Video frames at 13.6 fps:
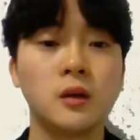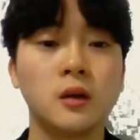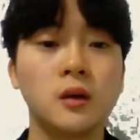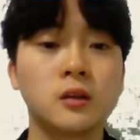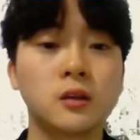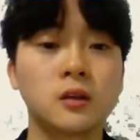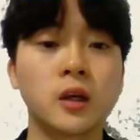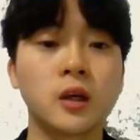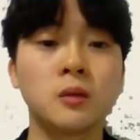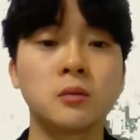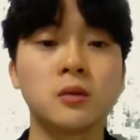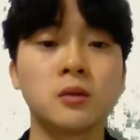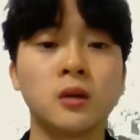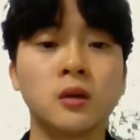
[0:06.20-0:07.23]
The
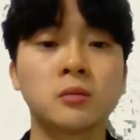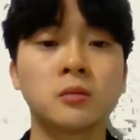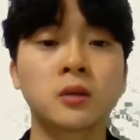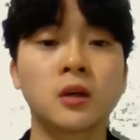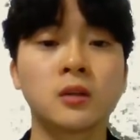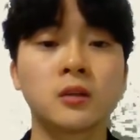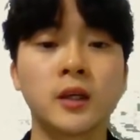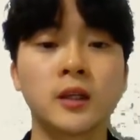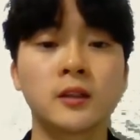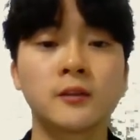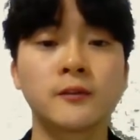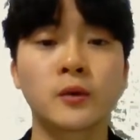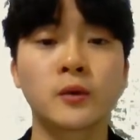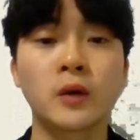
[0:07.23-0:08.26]
table of contents
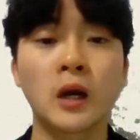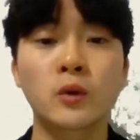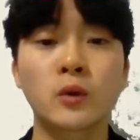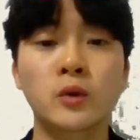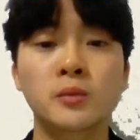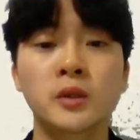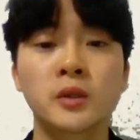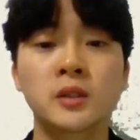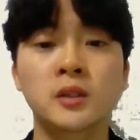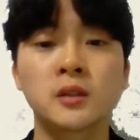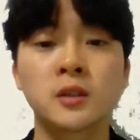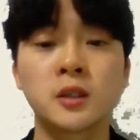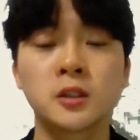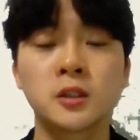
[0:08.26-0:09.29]
for our
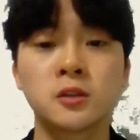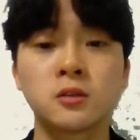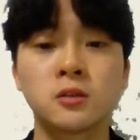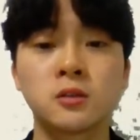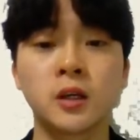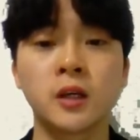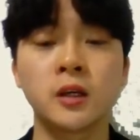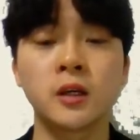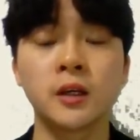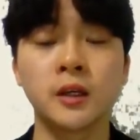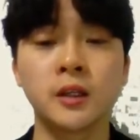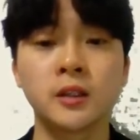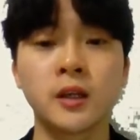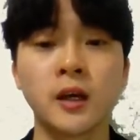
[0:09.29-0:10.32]
presentation today
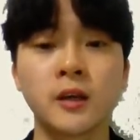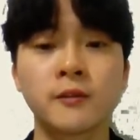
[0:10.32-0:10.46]
is as